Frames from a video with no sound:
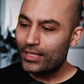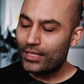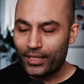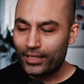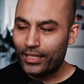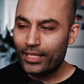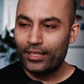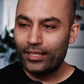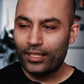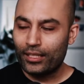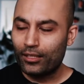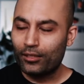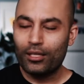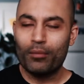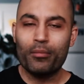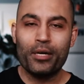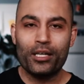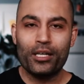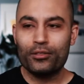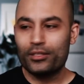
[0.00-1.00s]
I think that
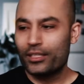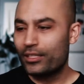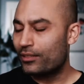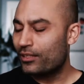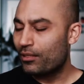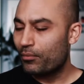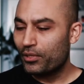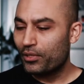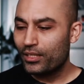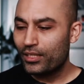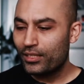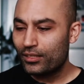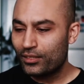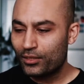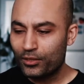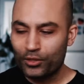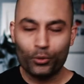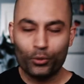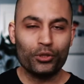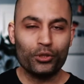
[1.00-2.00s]
Clubhouse and some of these
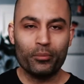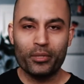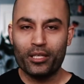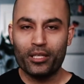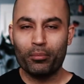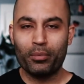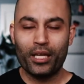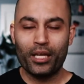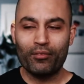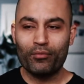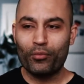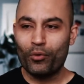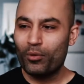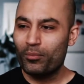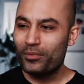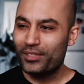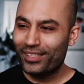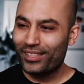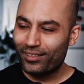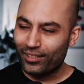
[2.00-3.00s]
social media platforms